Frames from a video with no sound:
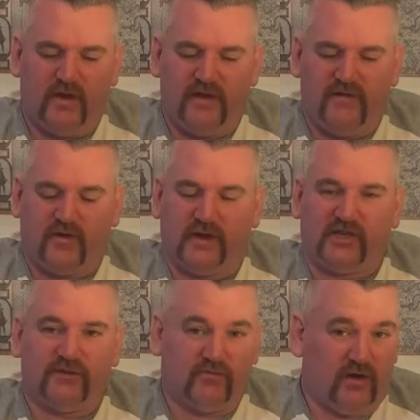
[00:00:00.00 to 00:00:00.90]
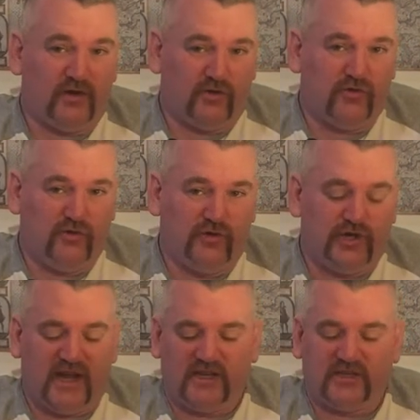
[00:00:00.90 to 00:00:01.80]
you've got a one in two
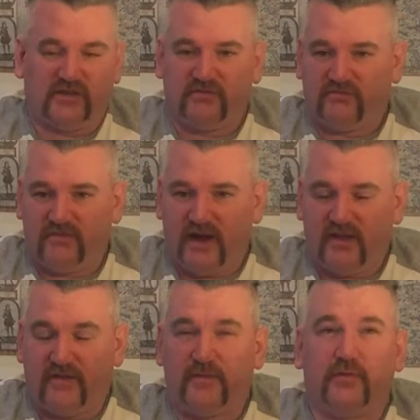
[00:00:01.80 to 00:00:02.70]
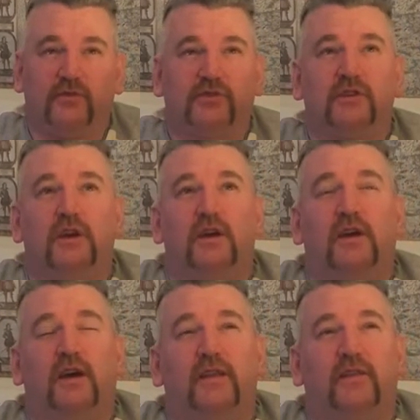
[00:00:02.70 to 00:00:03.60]
chance either of the boats.
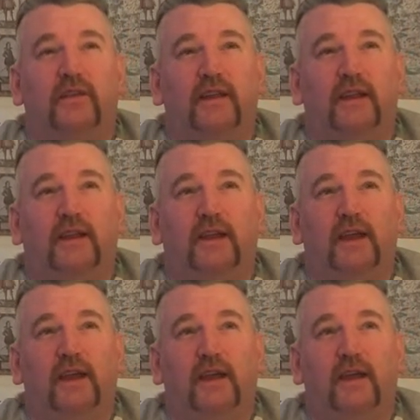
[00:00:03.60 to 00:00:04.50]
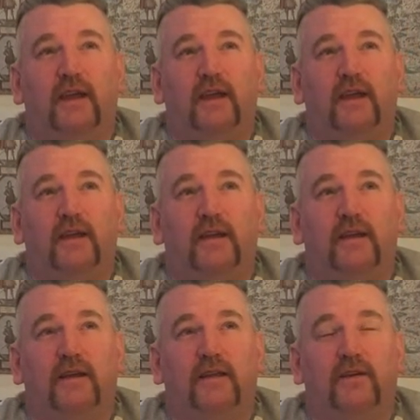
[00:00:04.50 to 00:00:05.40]
I think the
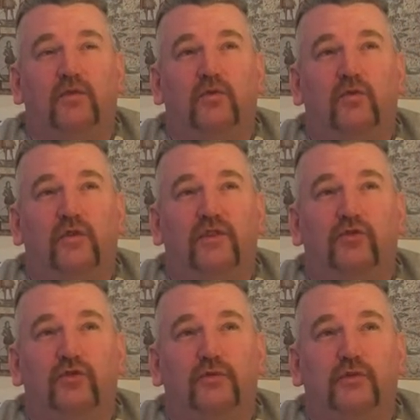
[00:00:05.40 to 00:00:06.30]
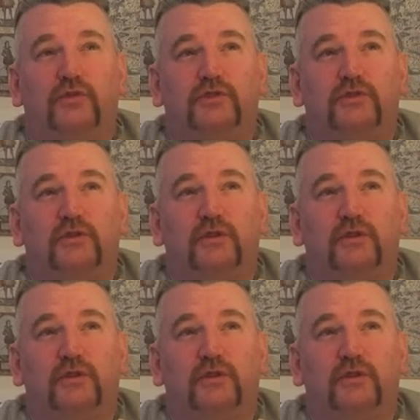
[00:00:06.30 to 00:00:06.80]
older of the two boats,